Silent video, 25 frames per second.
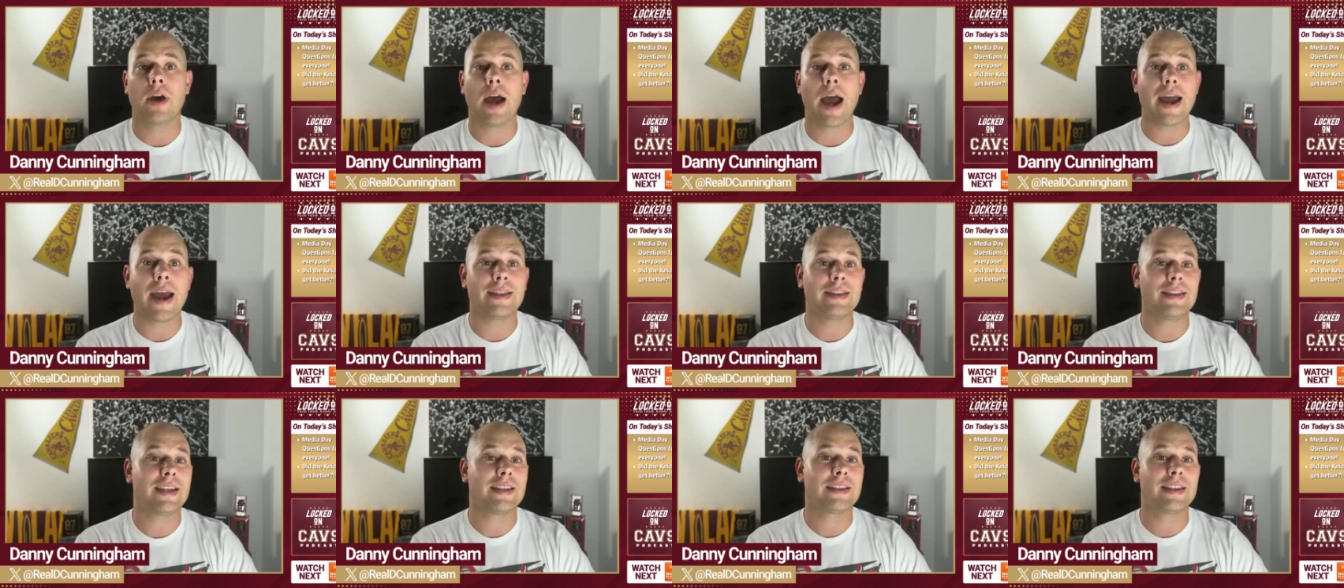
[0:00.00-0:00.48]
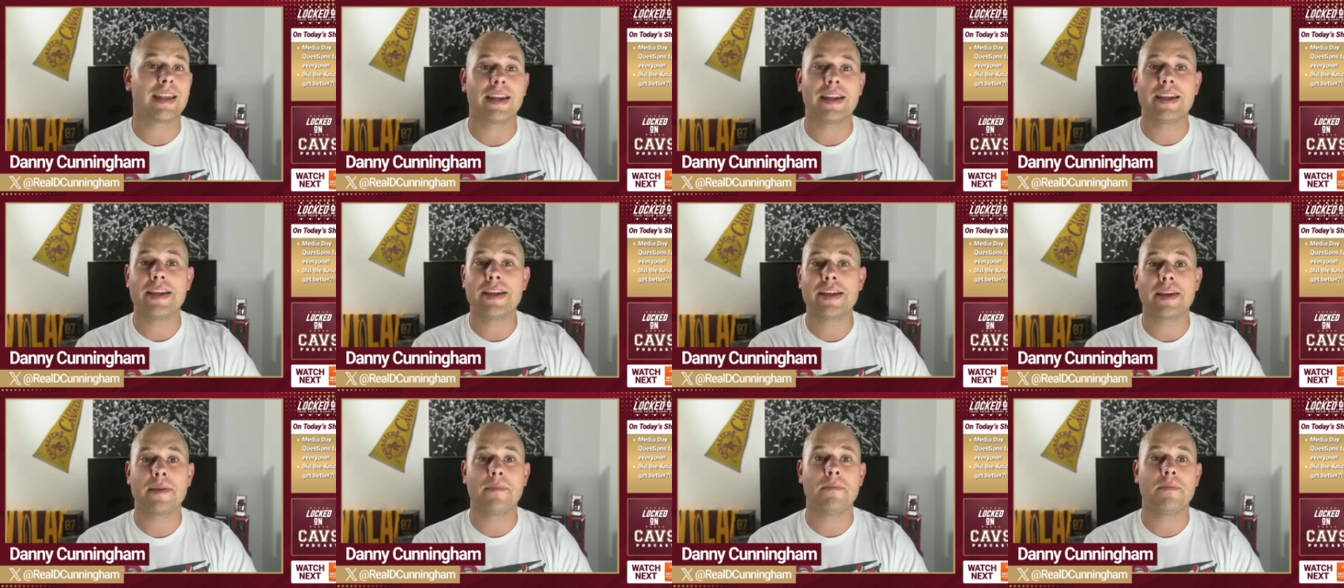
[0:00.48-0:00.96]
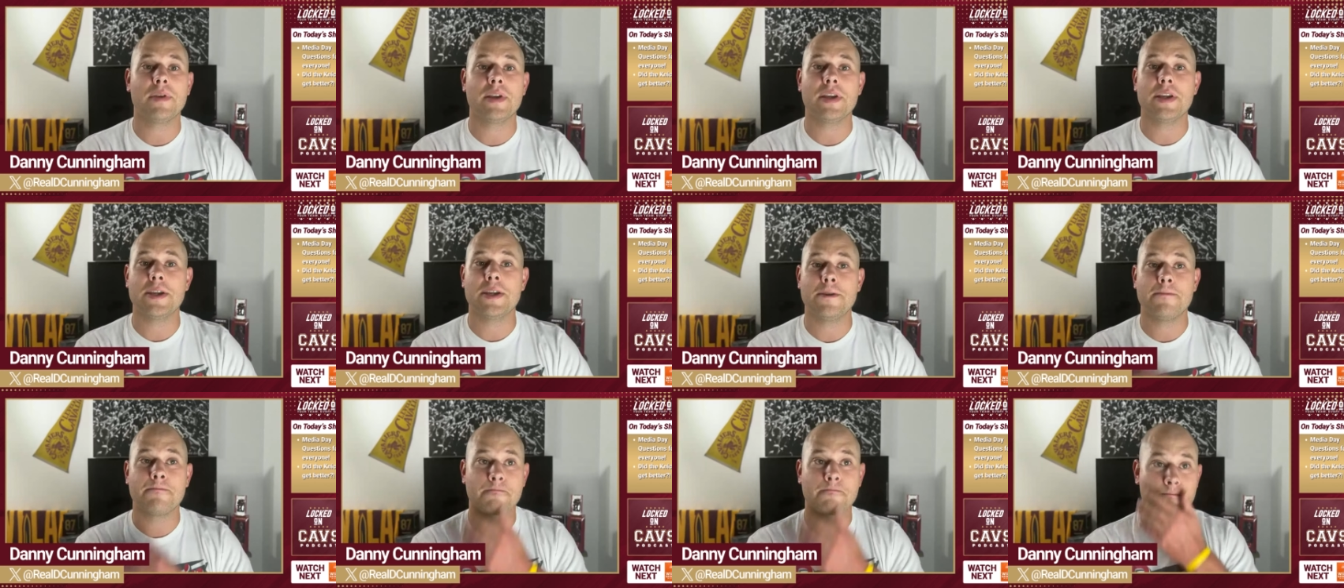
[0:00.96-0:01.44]
I think that he can
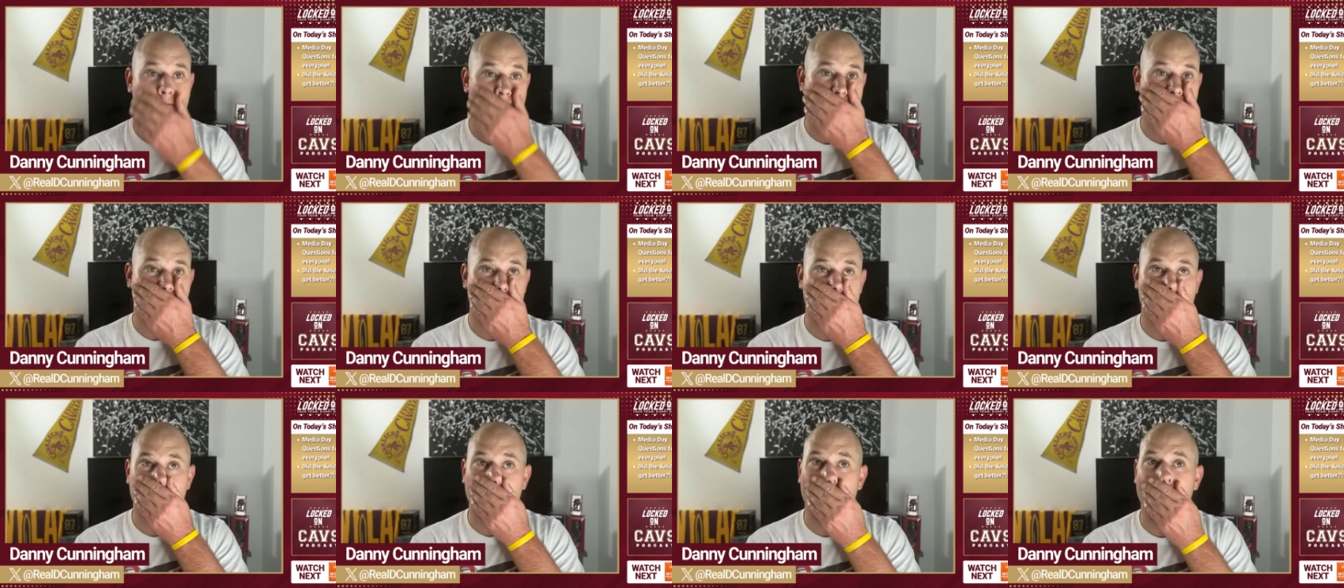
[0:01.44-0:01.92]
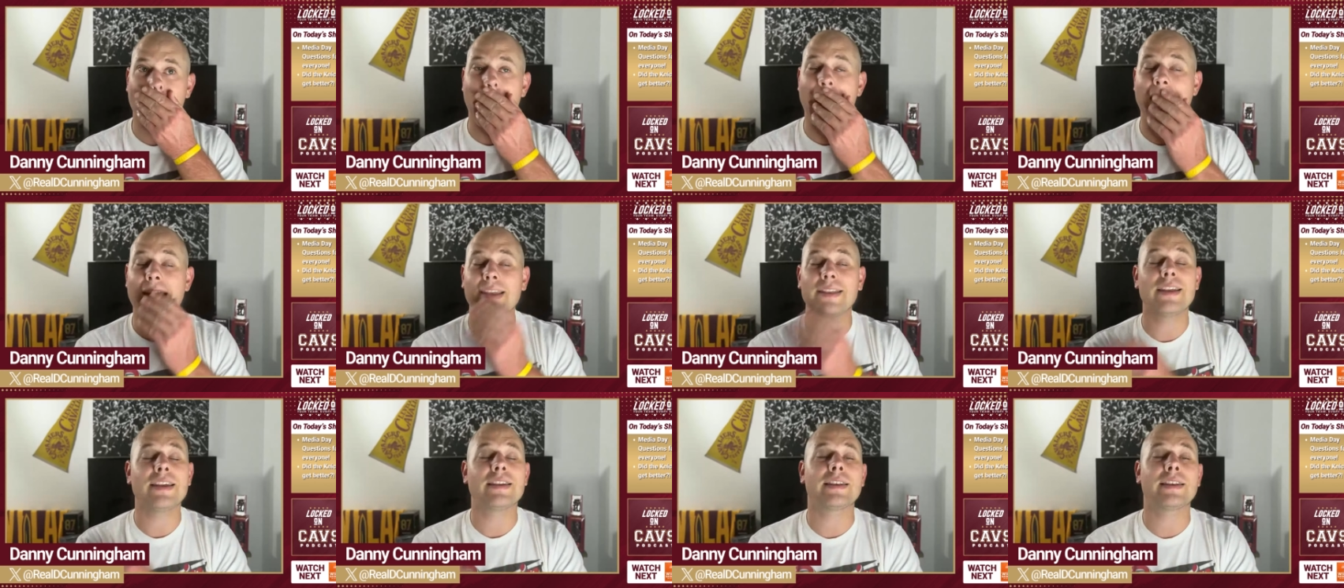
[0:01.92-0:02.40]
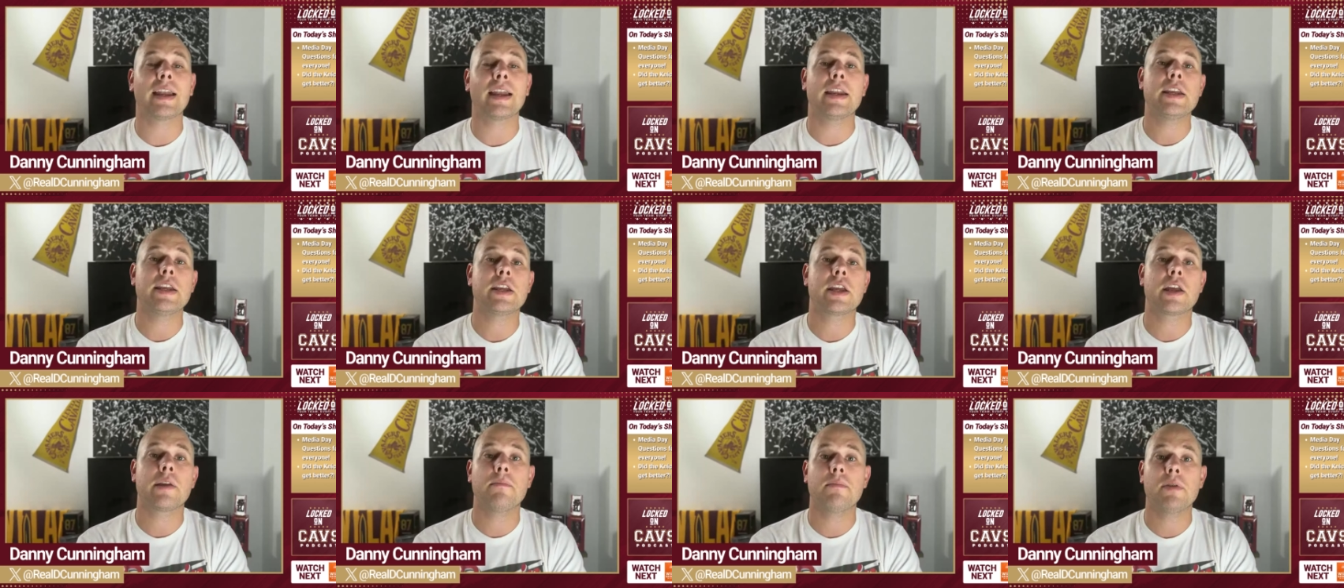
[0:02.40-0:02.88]
be I think that
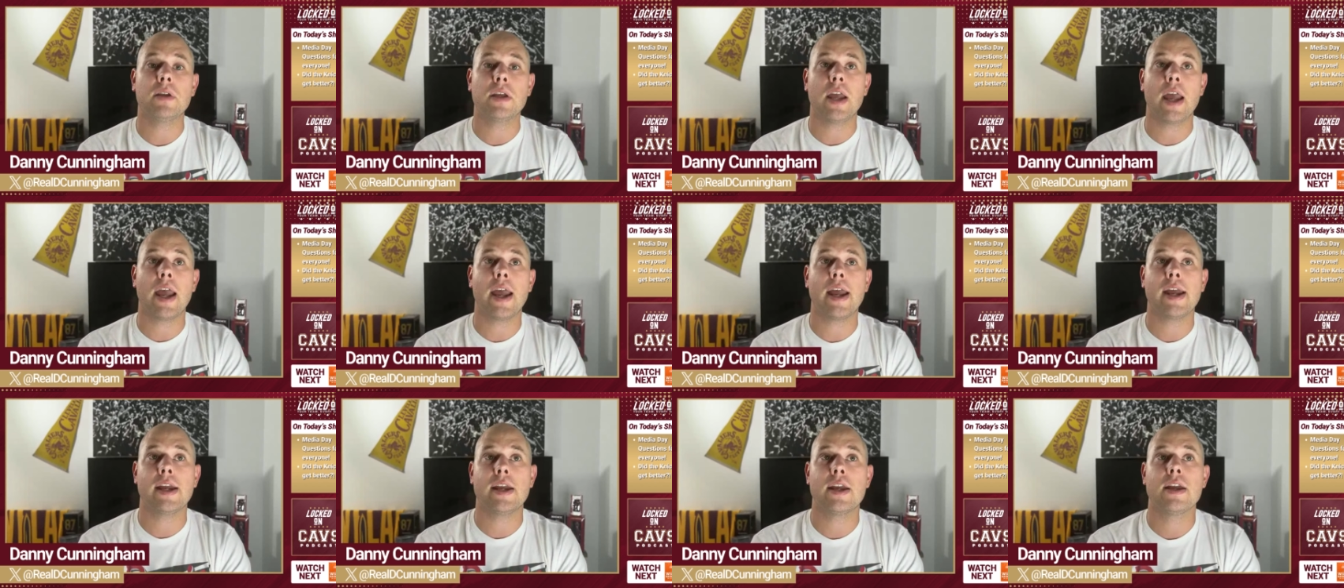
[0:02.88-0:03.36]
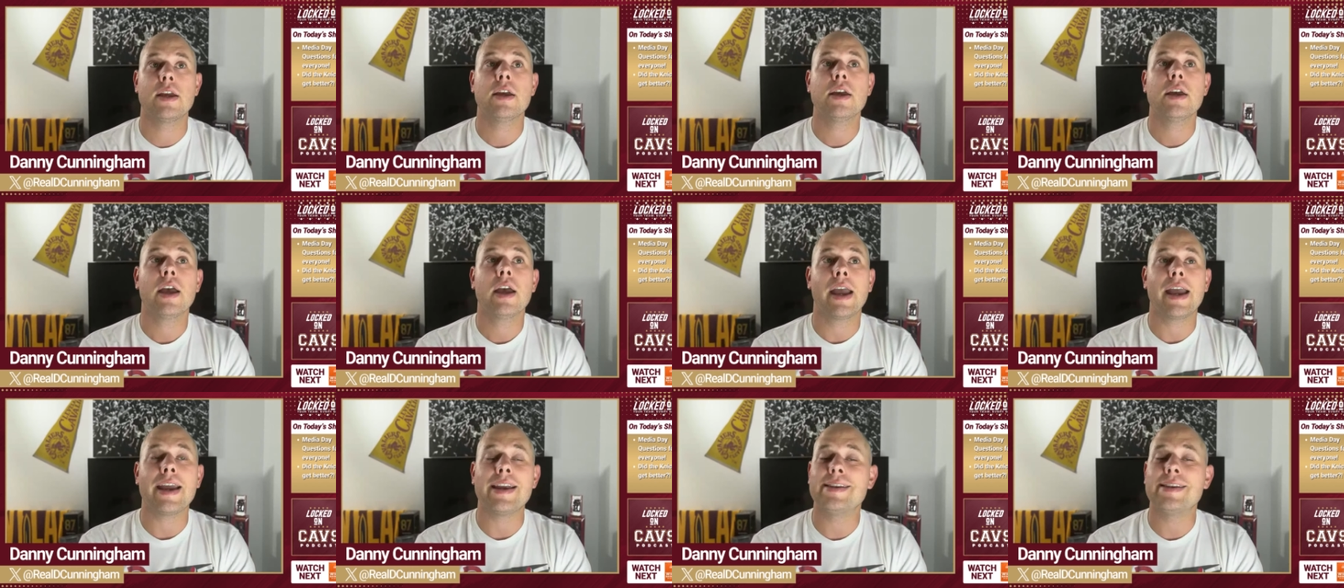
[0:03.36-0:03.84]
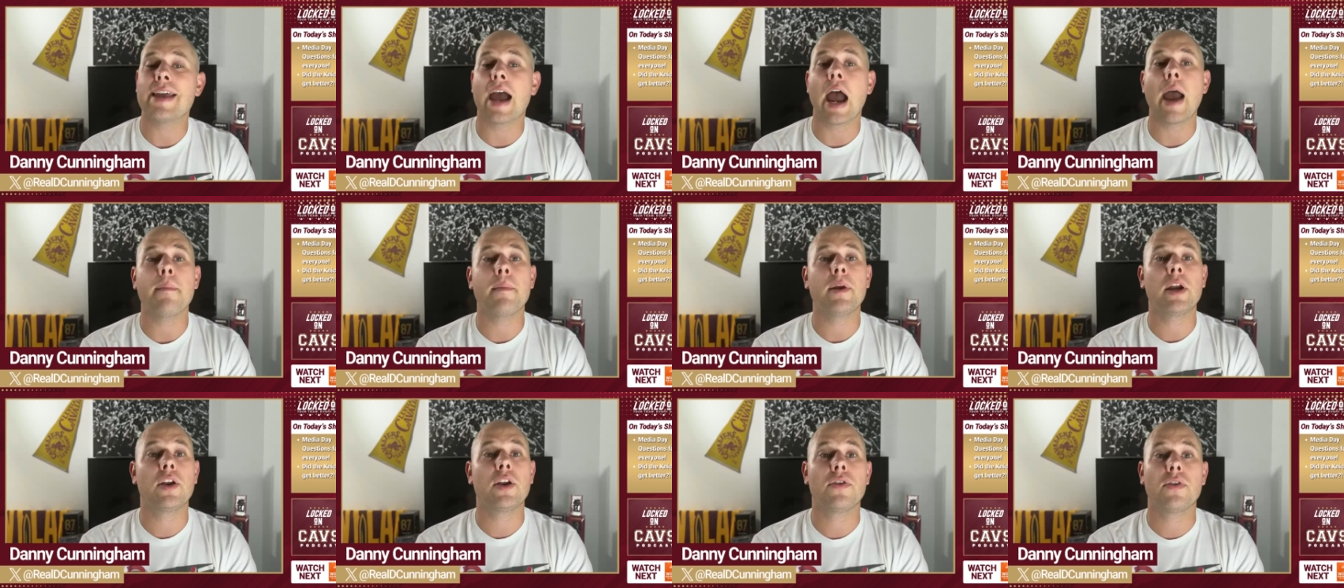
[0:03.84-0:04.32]
he can be a a
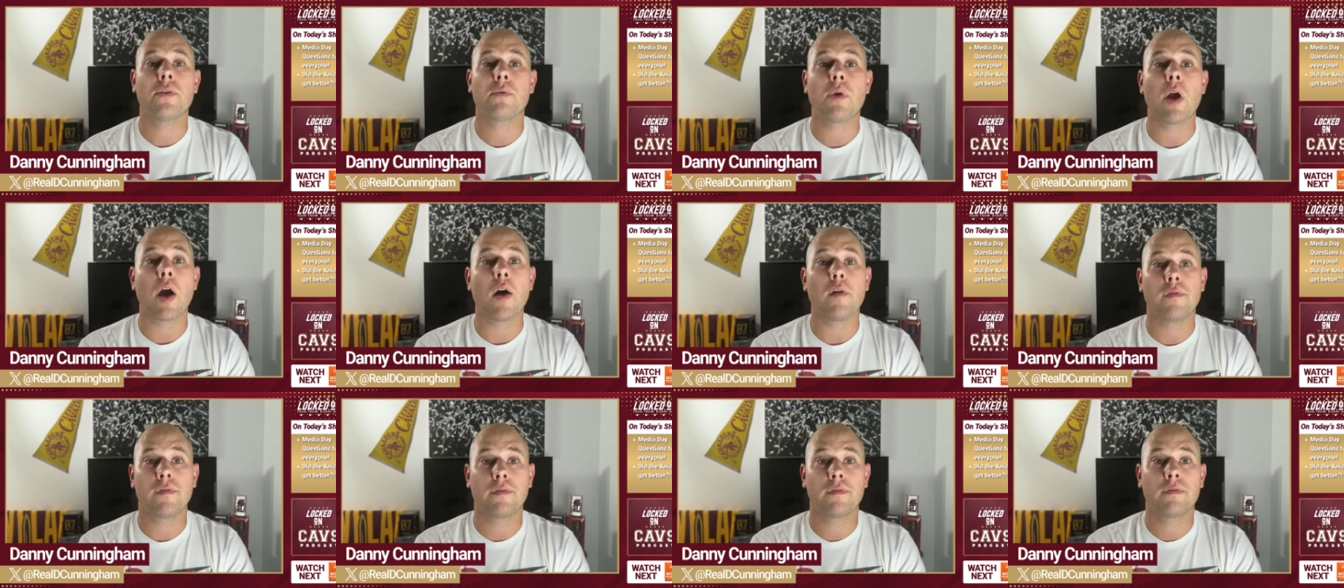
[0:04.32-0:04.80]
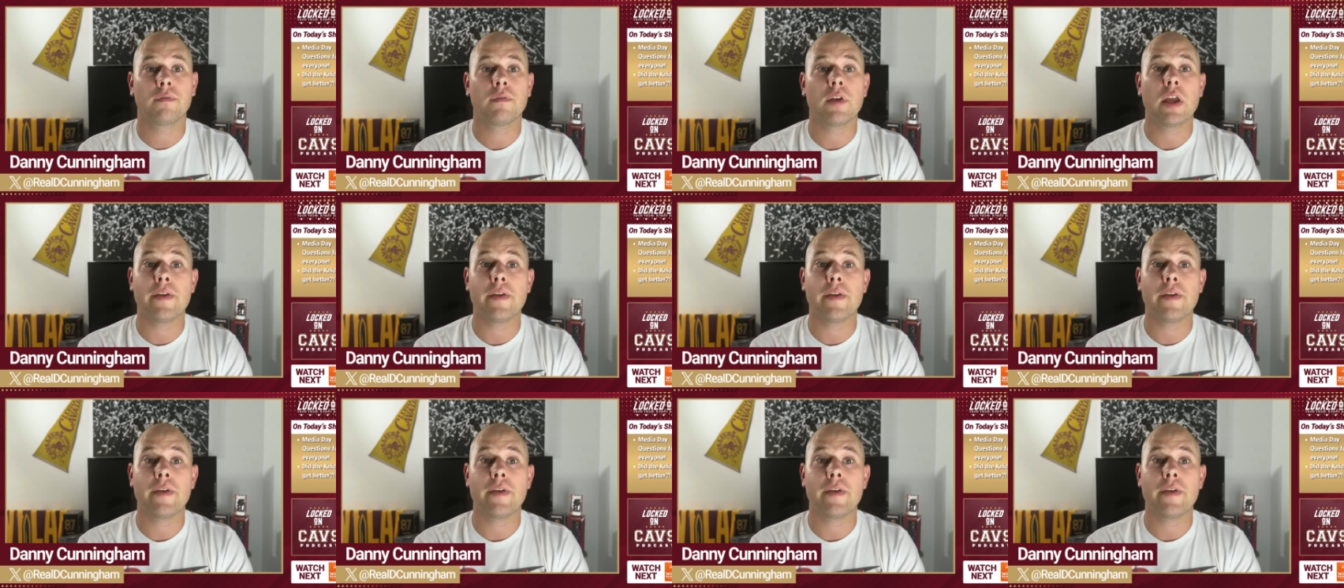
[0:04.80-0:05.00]
diamond in the rough,